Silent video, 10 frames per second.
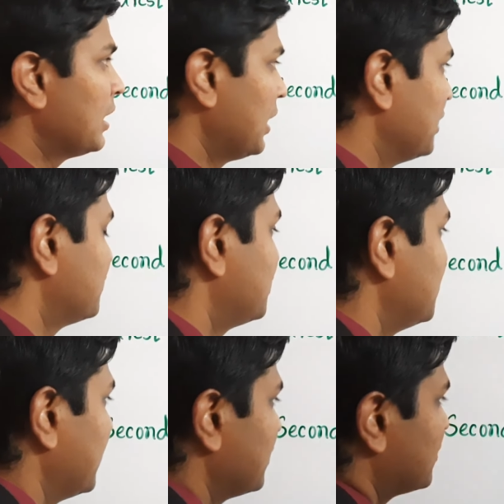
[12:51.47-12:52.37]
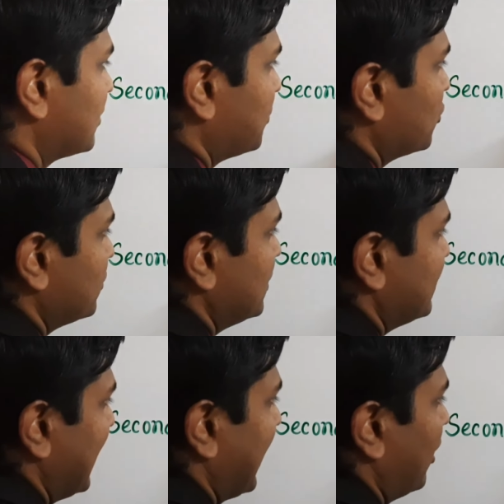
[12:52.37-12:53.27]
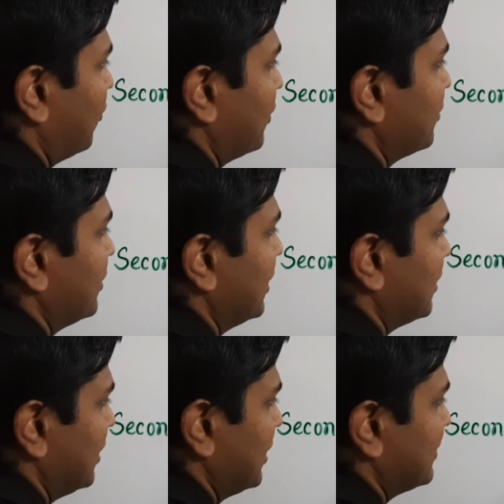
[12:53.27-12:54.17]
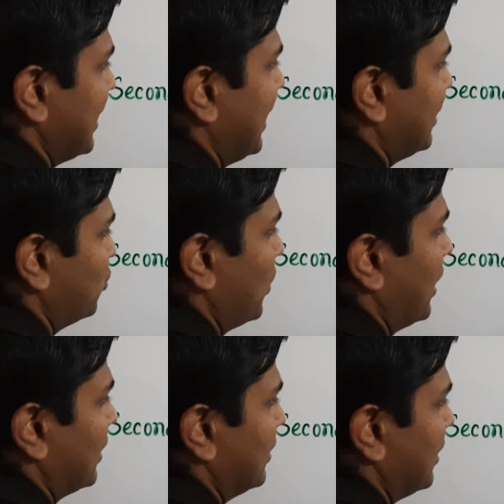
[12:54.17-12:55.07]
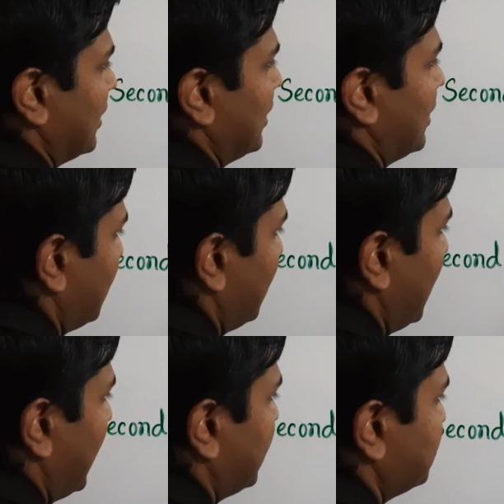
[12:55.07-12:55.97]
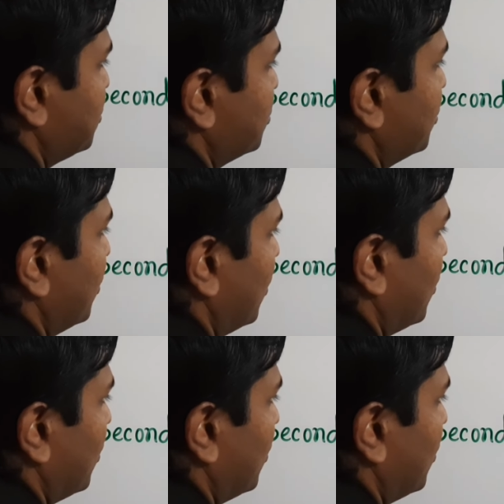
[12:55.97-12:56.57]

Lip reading: incident, suppose this angle of incident is I1, I2,